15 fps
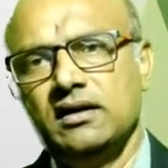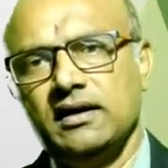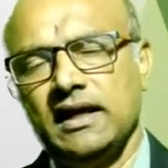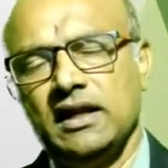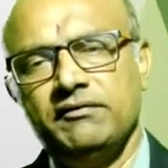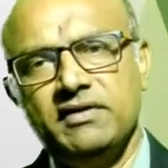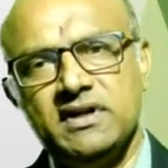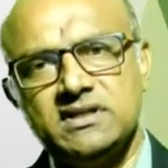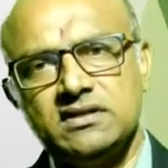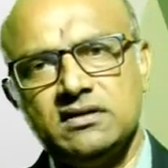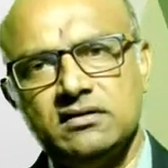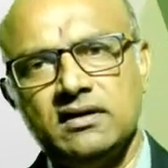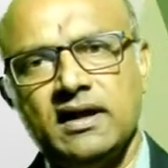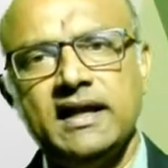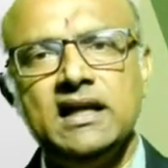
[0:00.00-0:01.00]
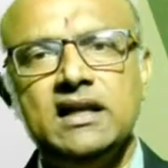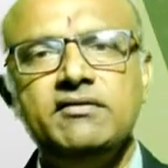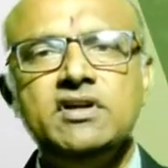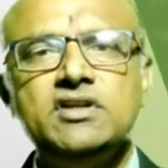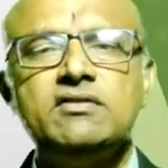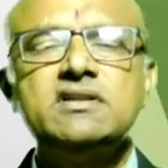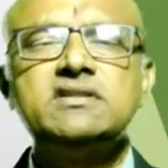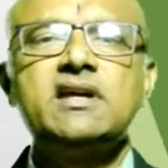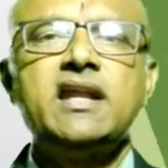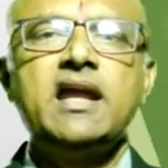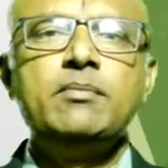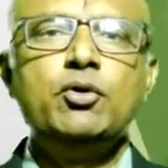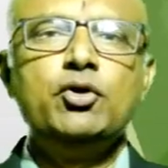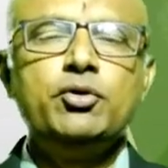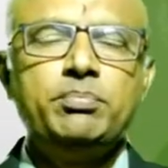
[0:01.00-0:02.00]
in which the individuals are
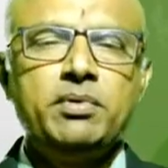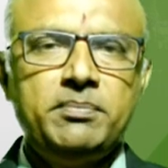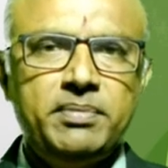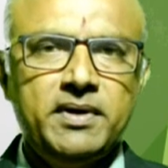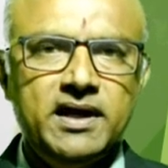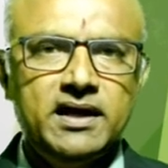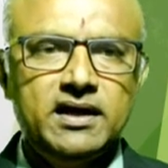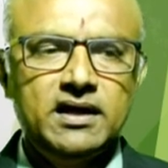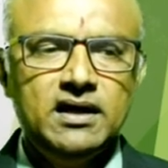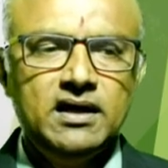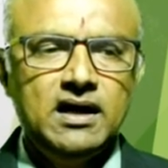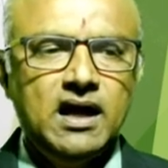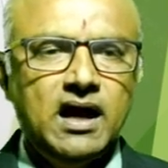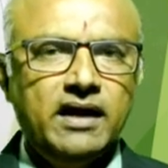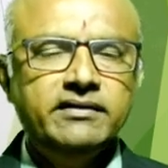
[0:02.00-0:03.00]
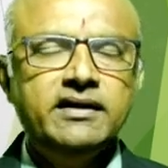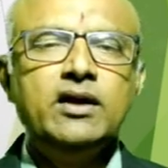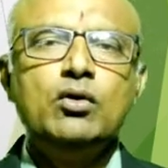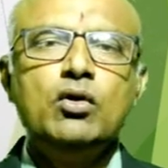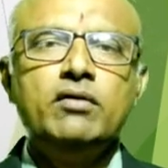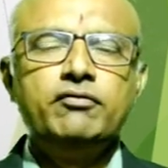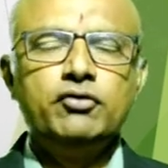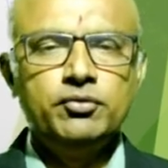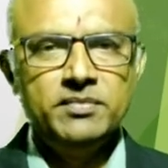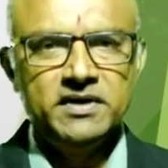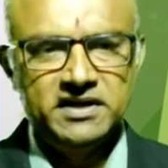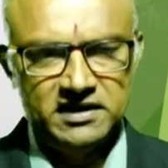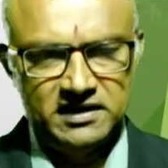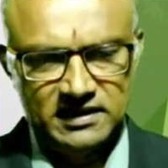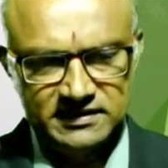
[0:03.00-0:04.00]
able to prepare their own food
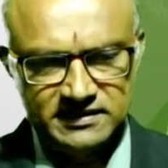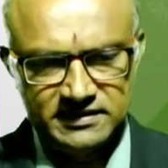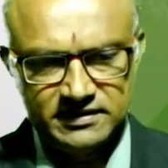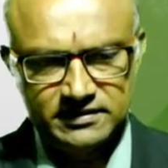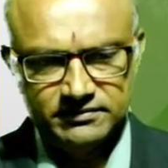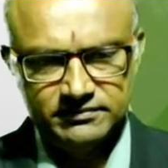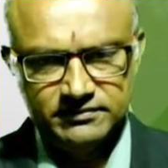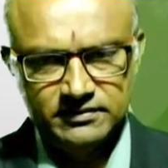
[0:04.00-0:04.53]
materials.